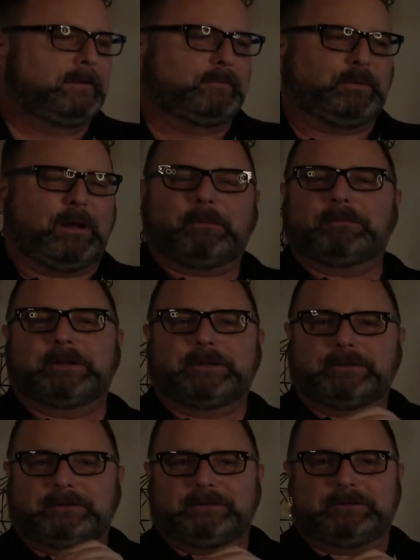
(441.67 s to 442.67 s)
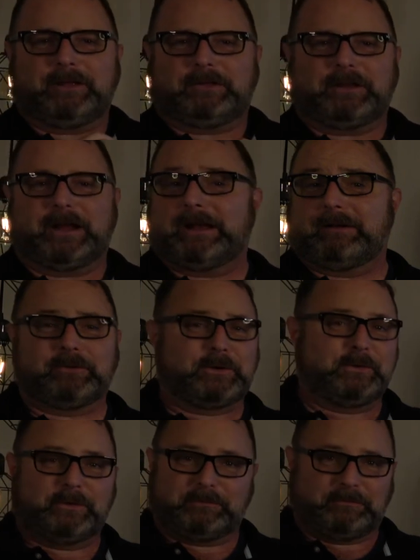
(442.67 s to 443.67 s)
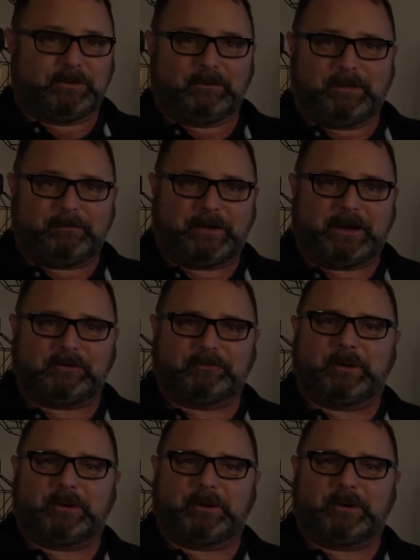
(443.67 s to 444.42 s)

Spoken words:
Probably nothing I'd ever do in a real web page,